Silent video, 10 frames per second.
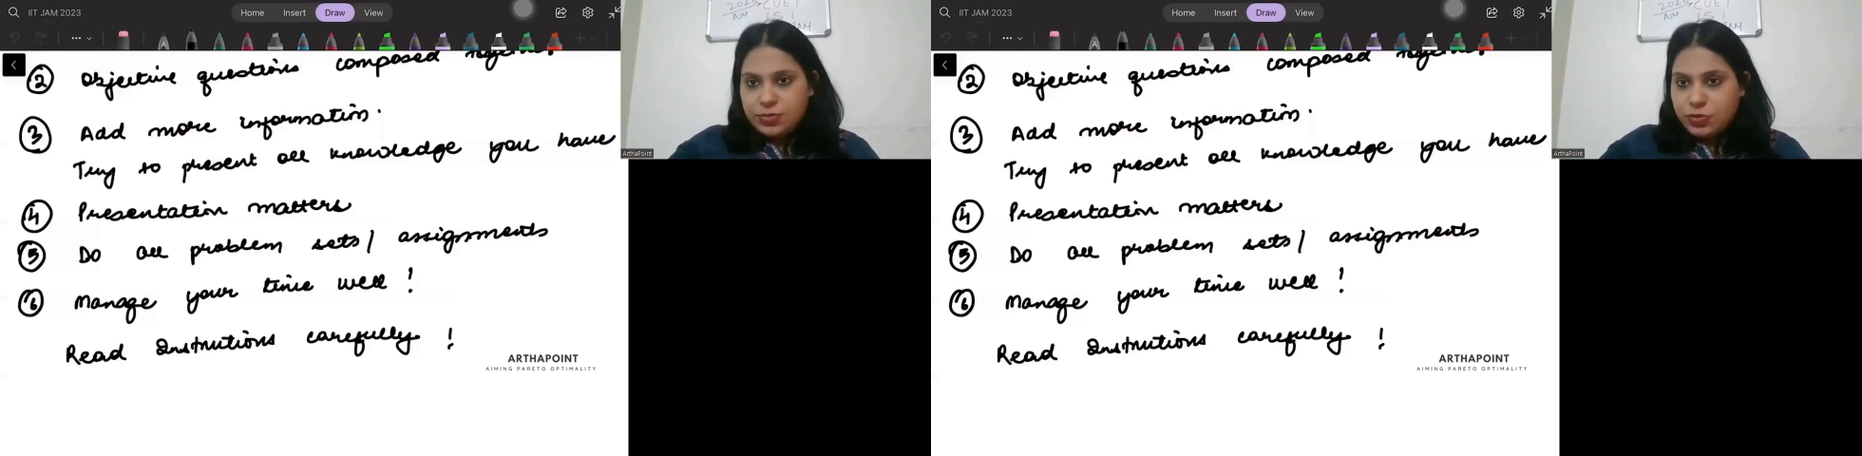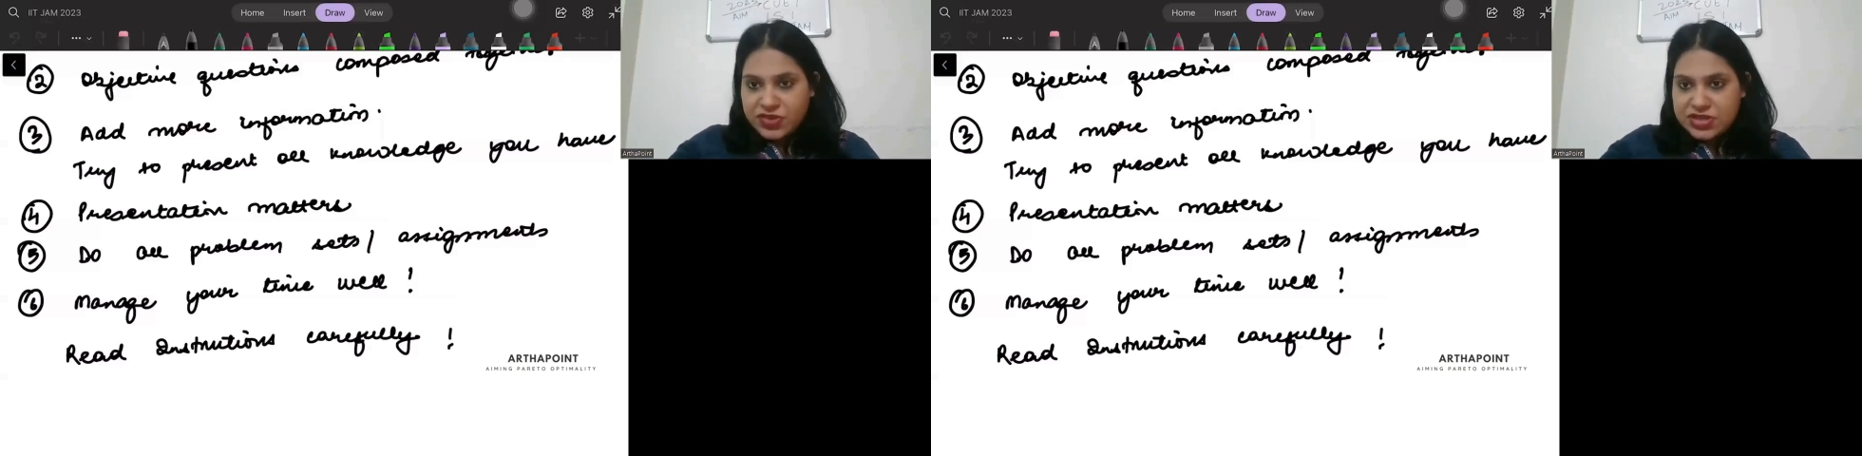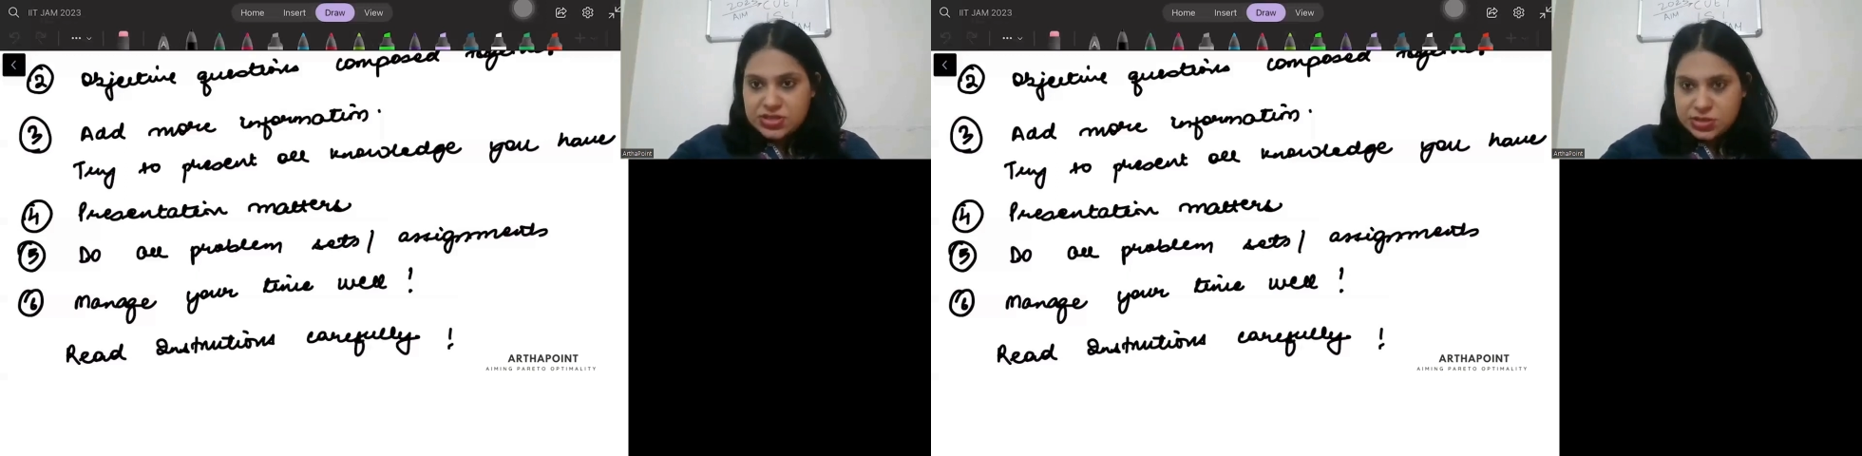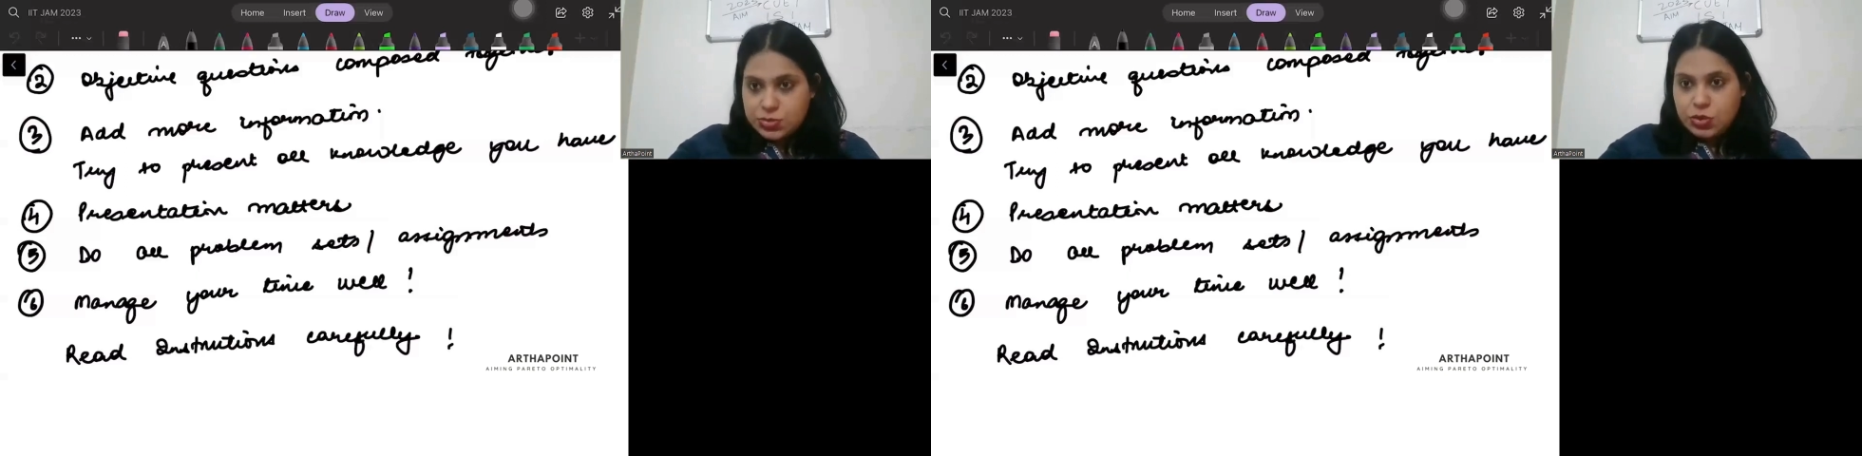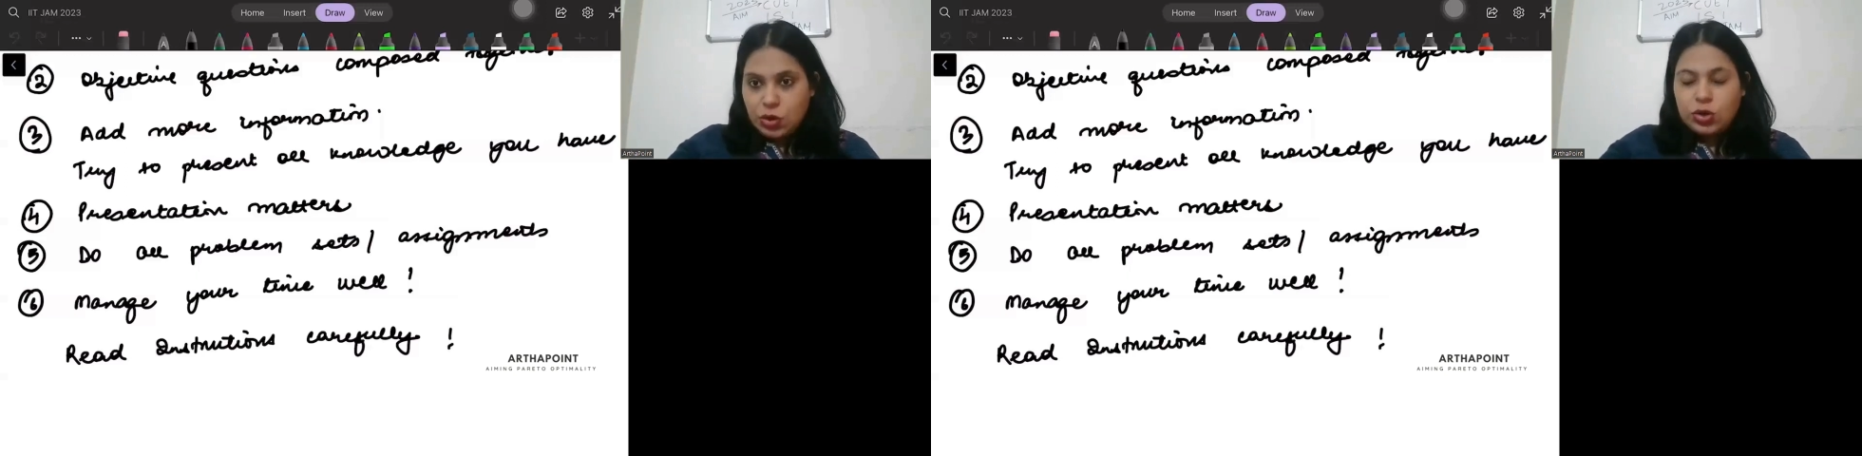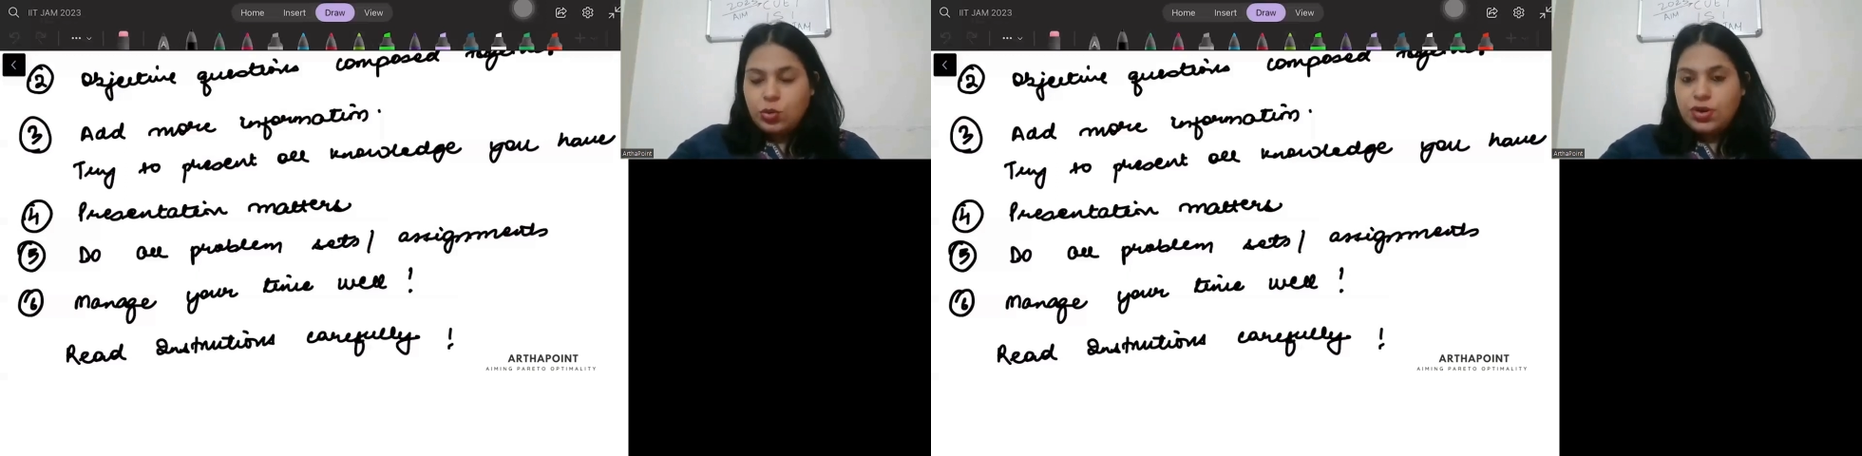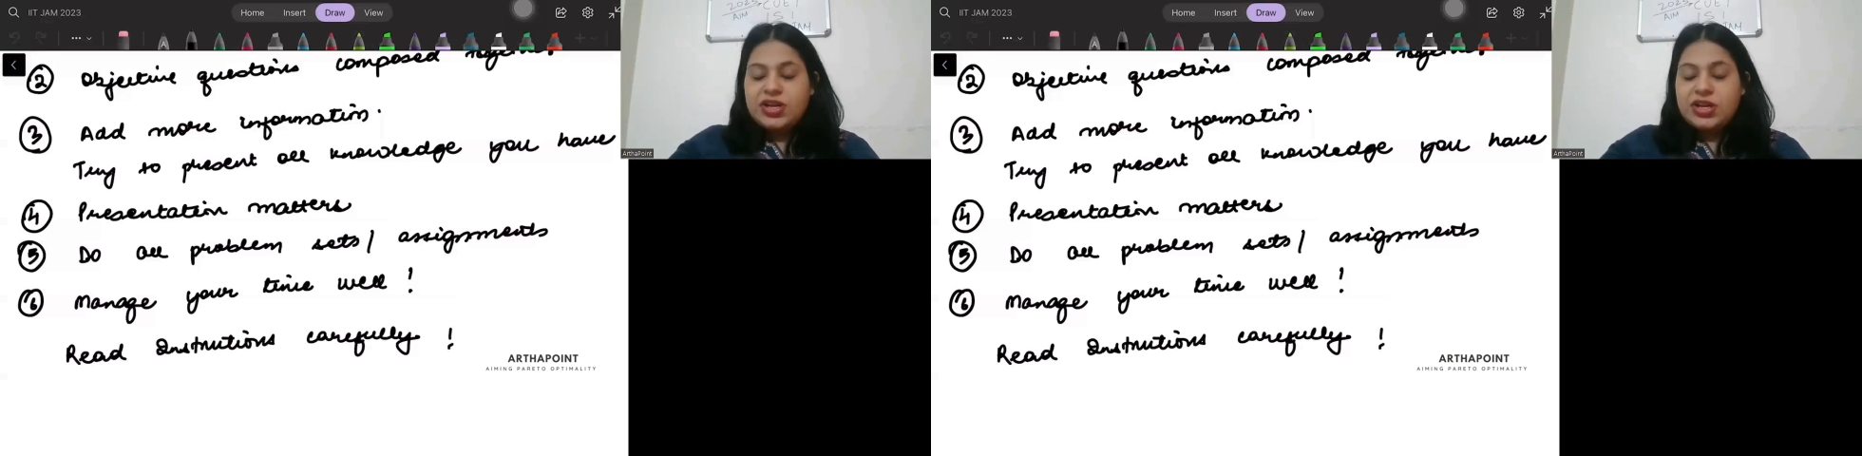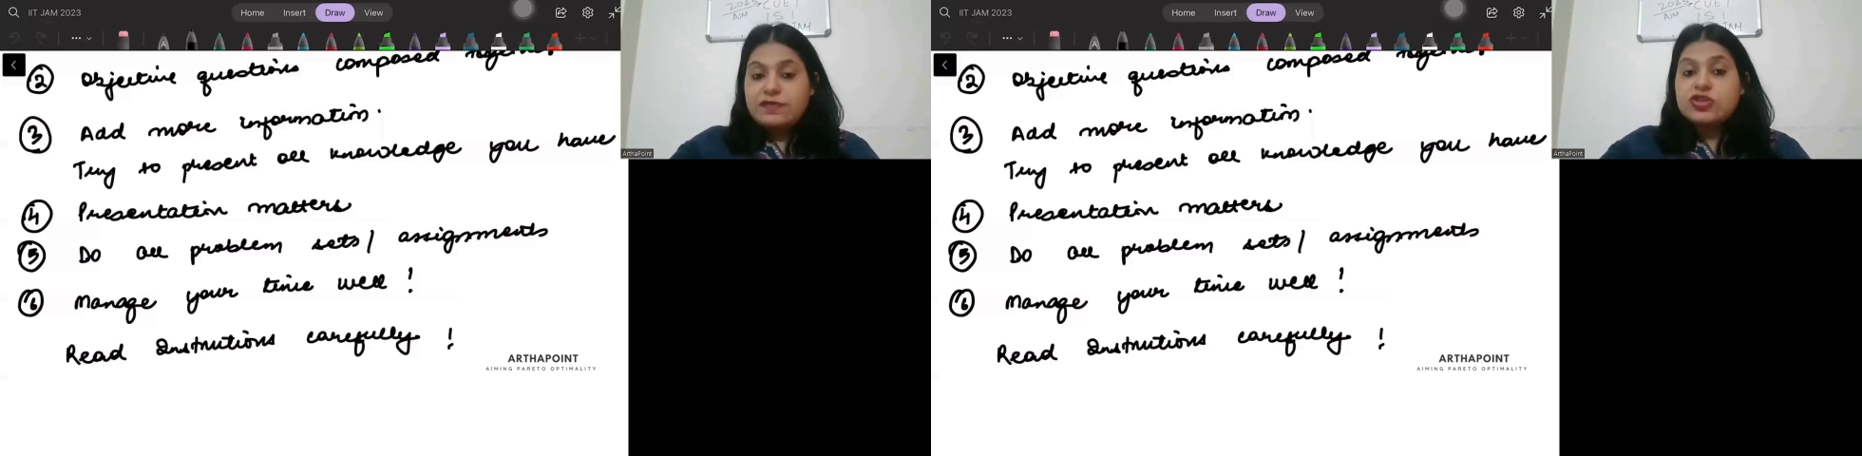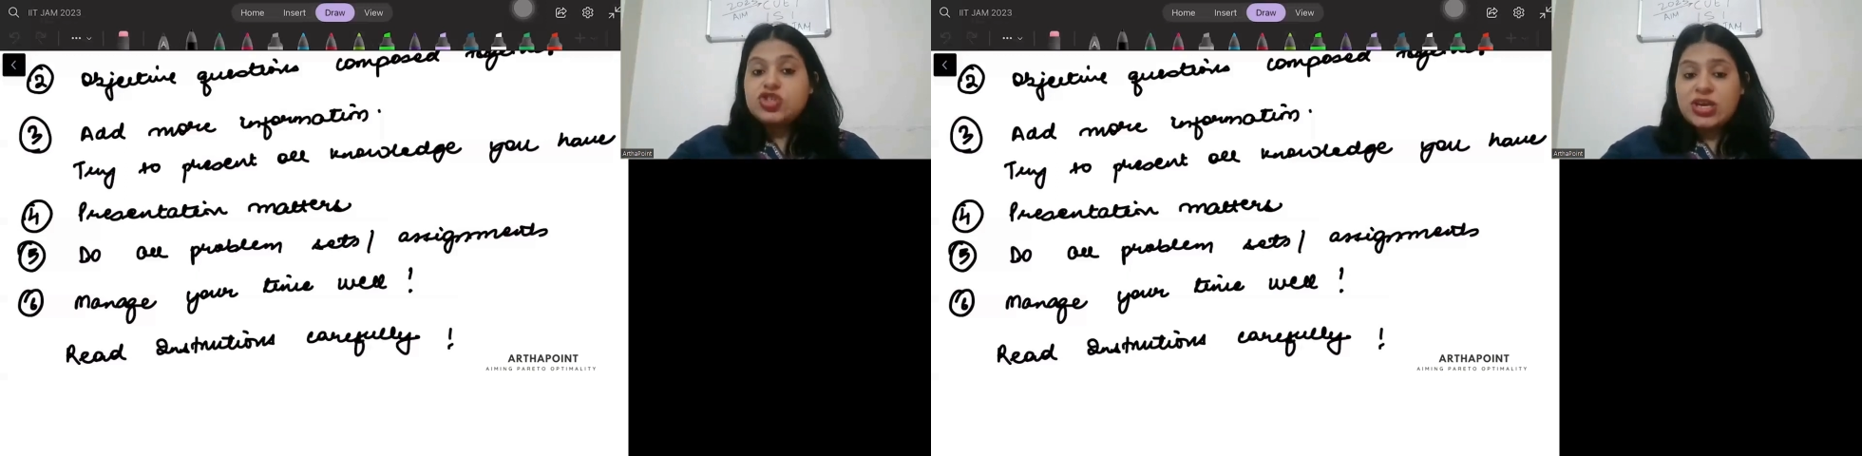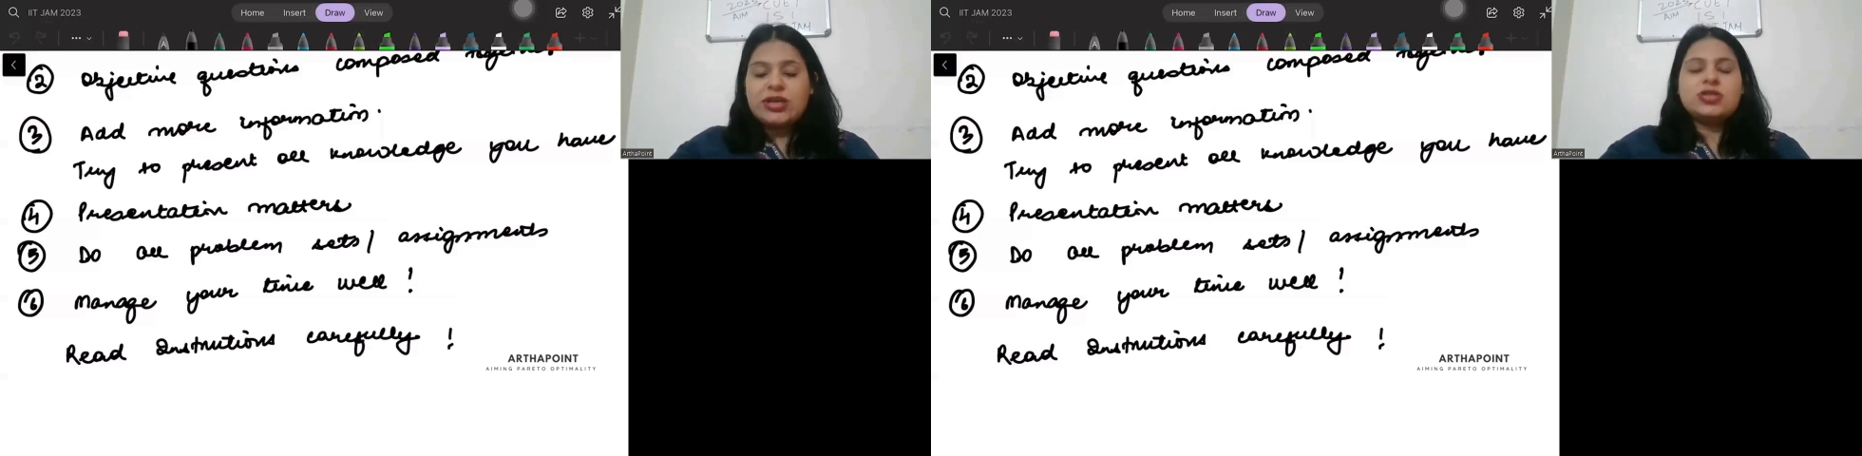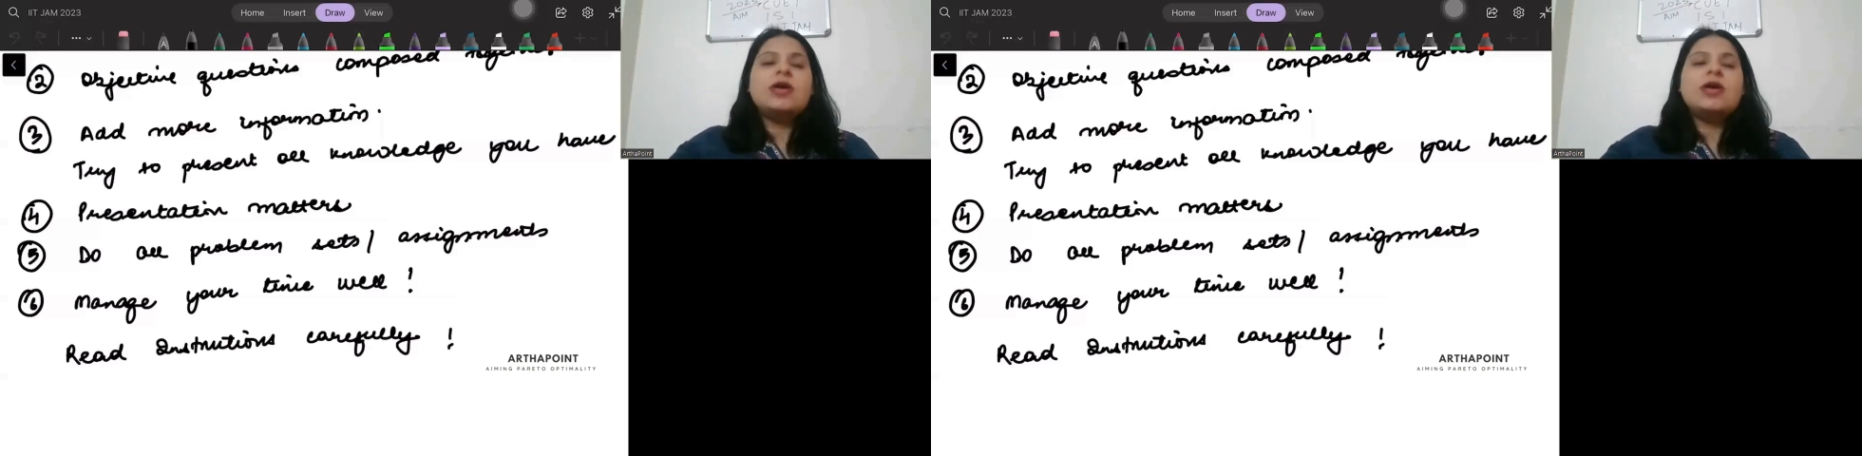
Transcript: The professors will not go ahead and even check